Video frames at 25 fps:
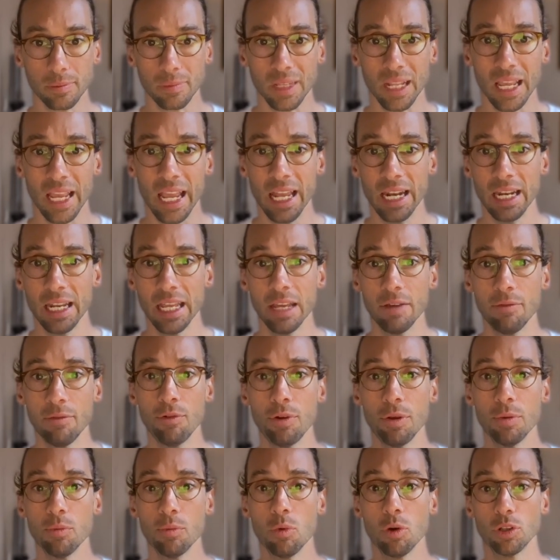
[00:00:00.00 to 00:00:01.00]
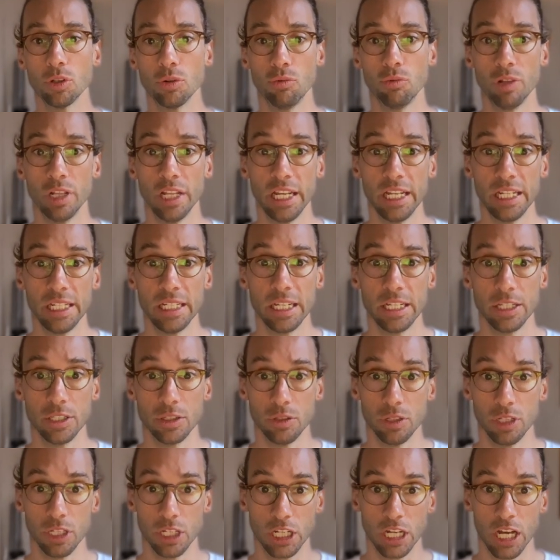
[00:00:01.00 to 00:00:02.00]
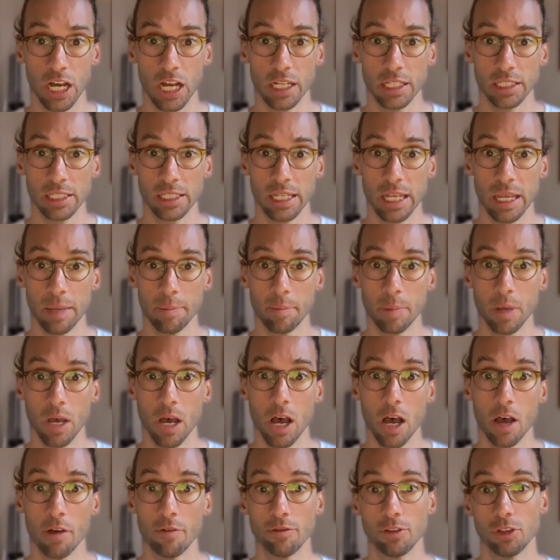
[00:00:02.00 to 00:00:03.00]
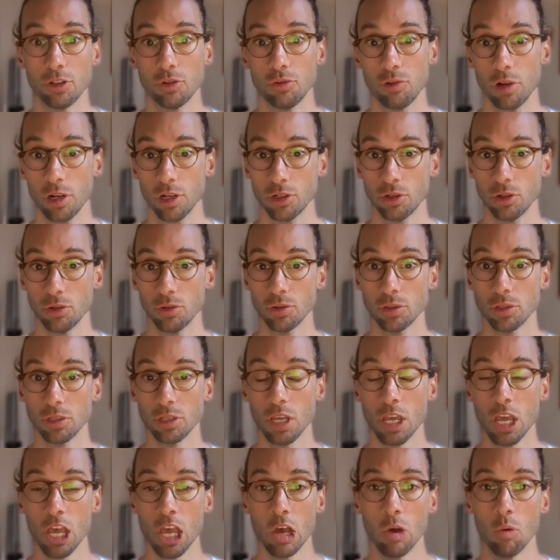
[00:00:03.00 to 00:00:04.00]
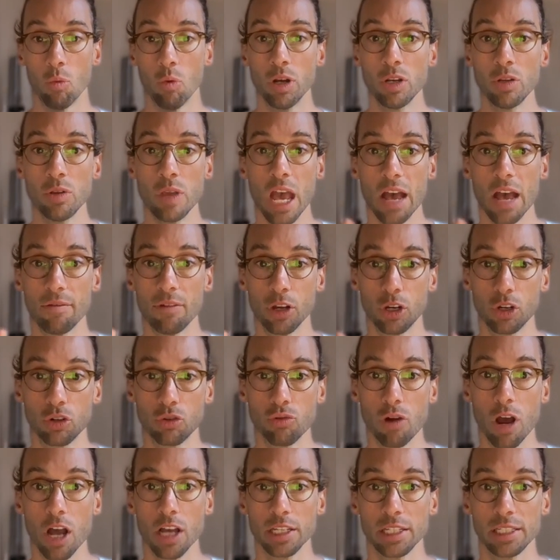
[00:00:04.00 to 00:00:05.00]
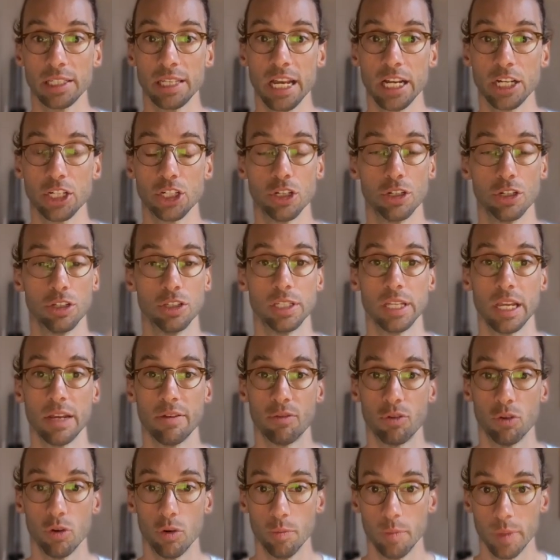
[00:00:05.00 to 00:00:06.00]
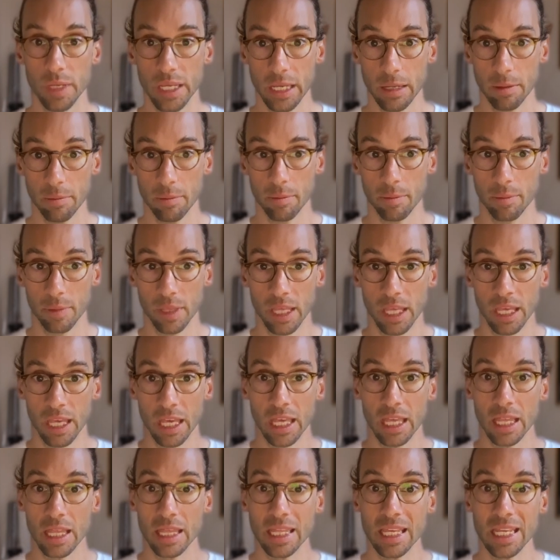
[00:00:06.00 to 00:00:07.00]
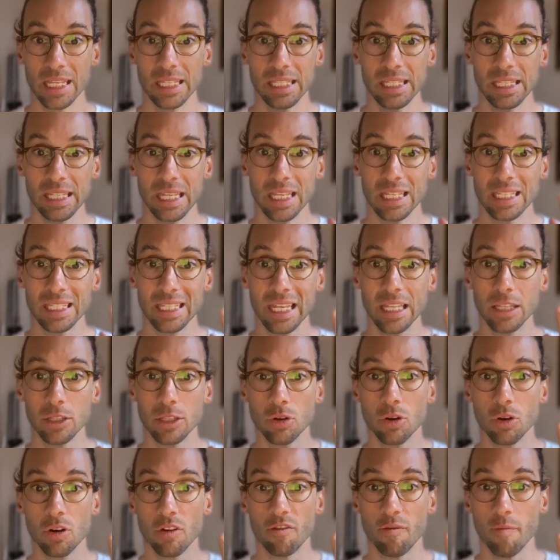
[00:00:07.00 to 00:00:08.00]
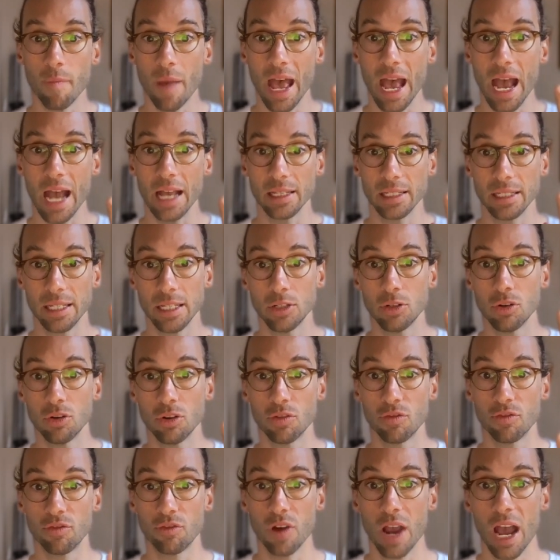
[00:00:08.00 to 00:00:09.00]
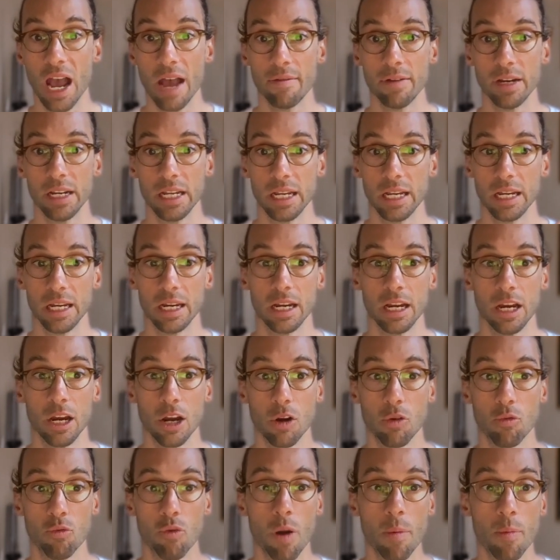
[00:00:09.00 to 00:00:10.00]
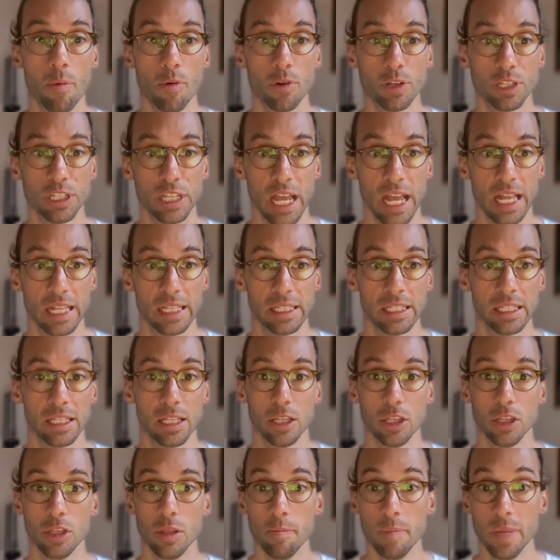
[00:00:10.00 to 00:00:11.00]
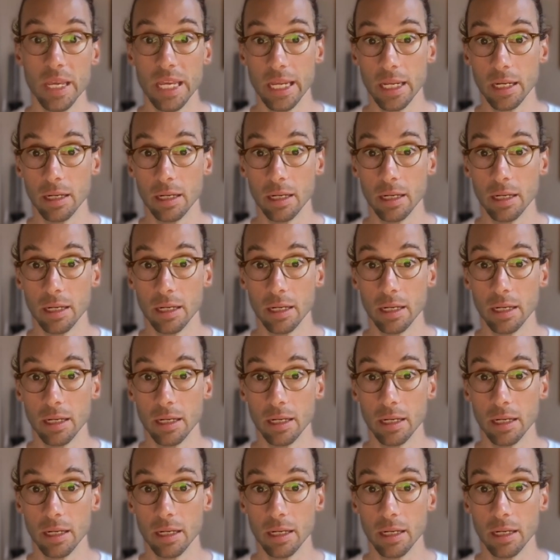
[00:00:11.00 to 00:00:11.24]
And if we want to relate this to the concept of structures, when you have a cross section, say for a beam, this center of mass, center of gravity, represent the mean.